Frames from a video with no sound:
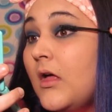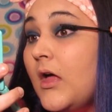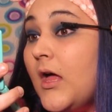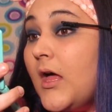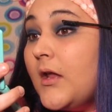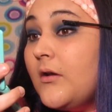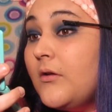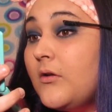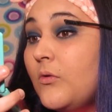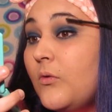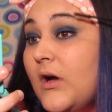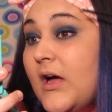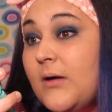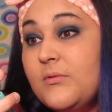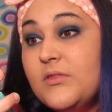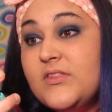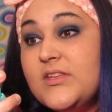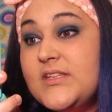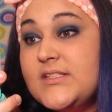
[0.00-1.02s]
I don't know why,
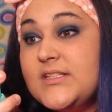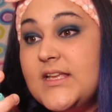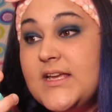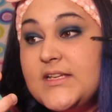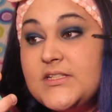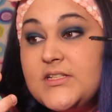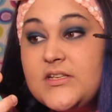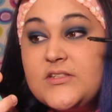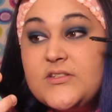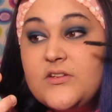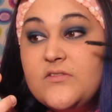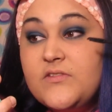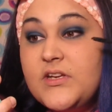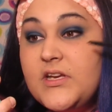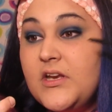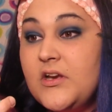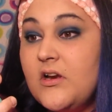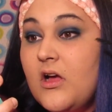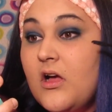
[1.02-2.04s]
but these lashes over
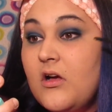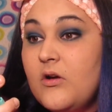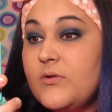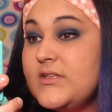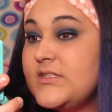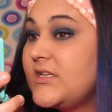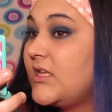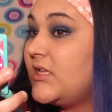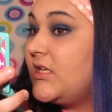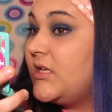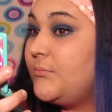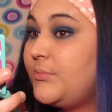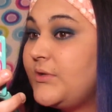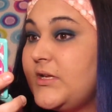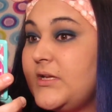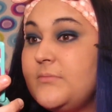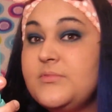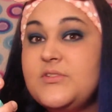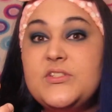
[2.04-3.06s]
here always clump
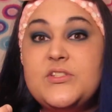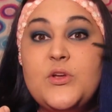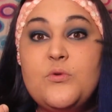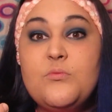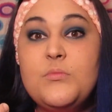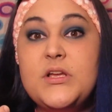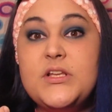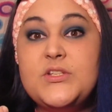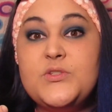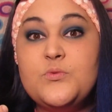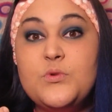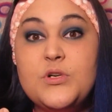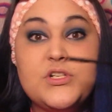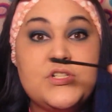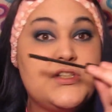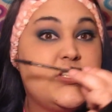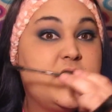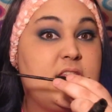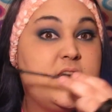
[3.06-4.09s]
up so much
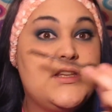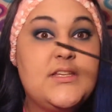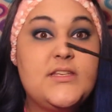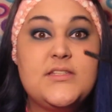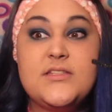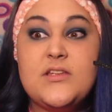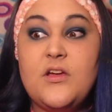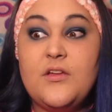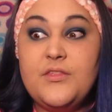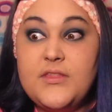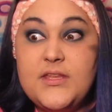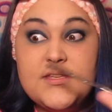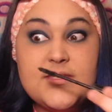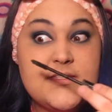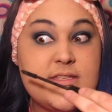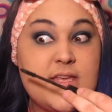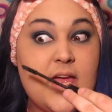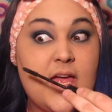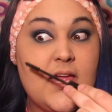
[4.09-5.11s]
worse than these on this
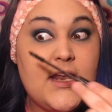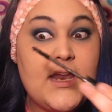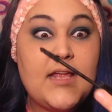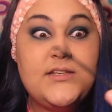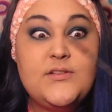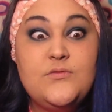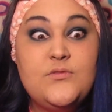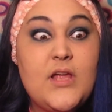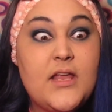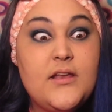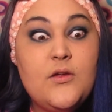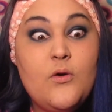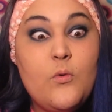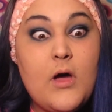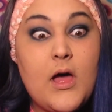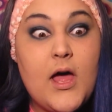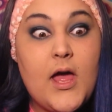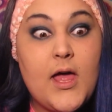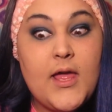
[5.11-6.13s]
side. I do not know
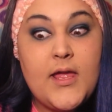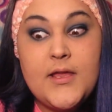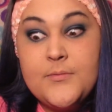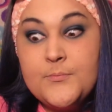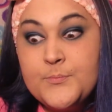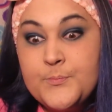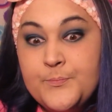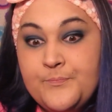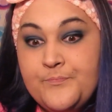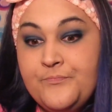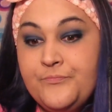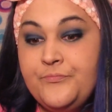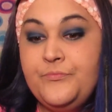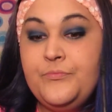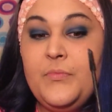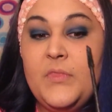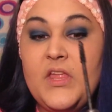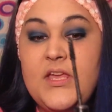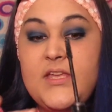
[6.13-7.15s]
why.
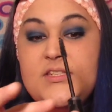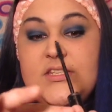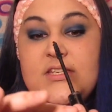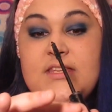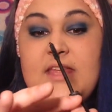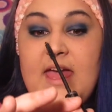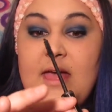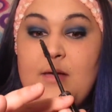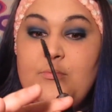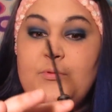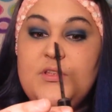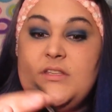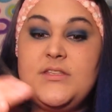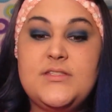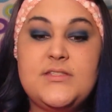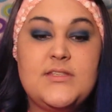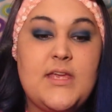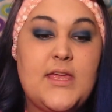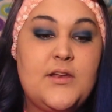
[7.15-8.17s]
It just
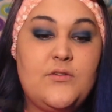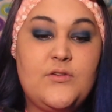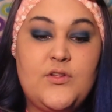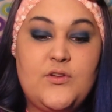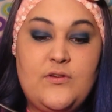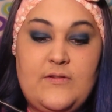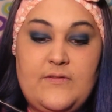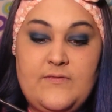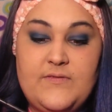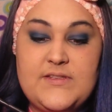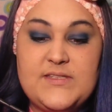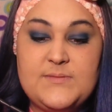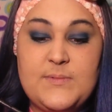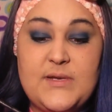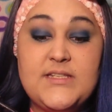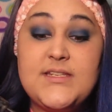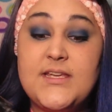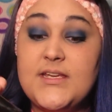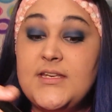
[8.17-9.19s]
happens. I don't know if it's
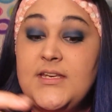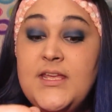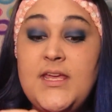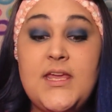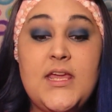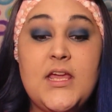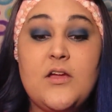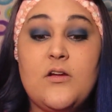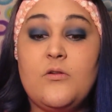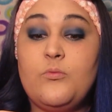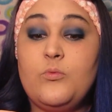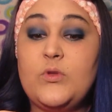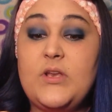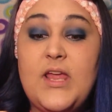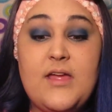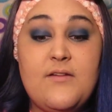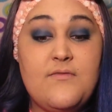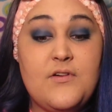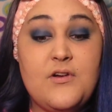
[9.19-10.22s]
my technique or
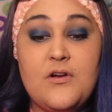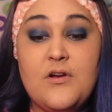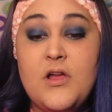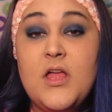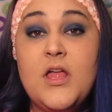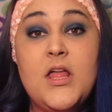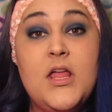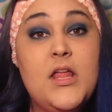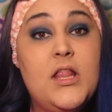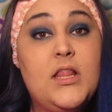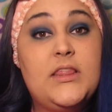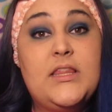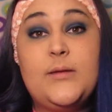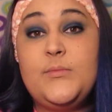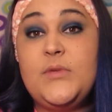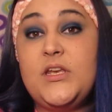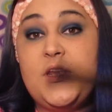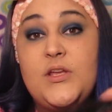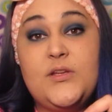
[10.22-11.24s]
whatever. Let
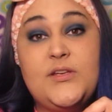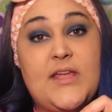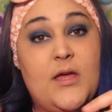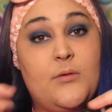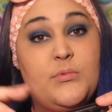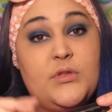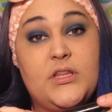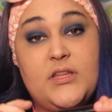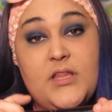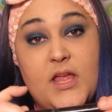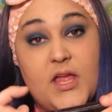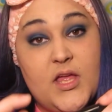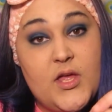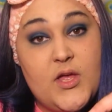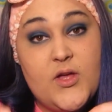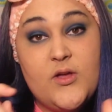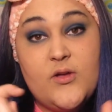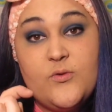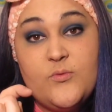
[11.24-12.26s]
me know down
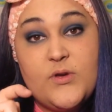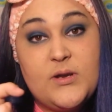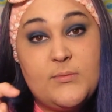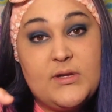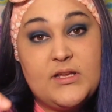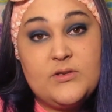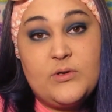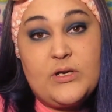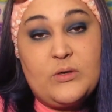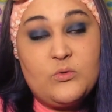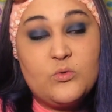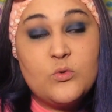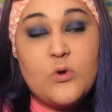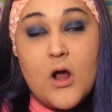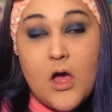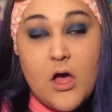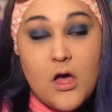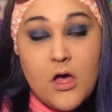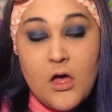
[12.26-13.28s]
below. What am I doing
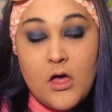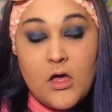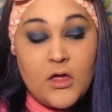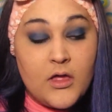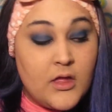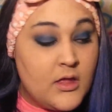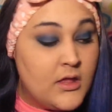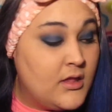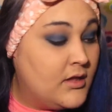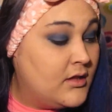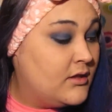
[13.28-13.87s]
wrong?